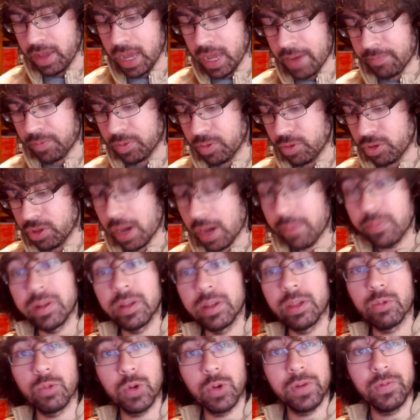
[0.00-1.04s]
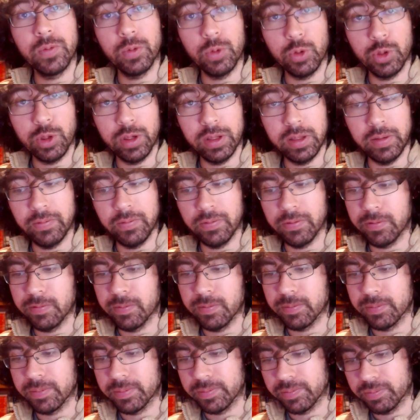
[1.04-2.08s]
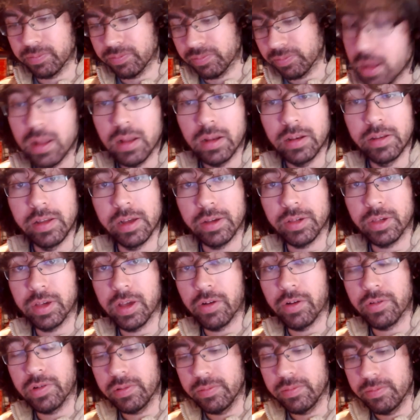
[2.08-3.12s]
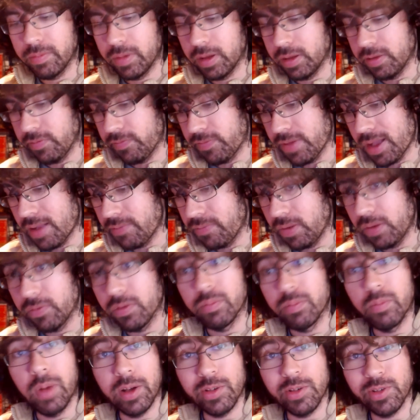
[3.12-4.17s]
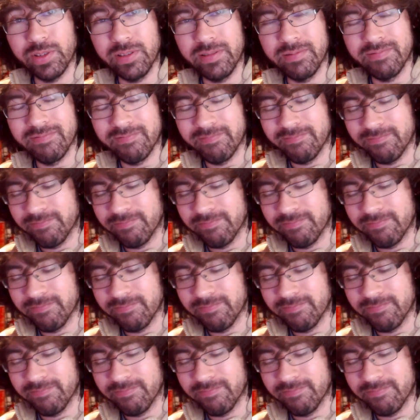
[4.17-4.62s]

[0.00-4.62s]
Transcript: after the Japanese word for sheaf. Next character, fan favorite Mashita.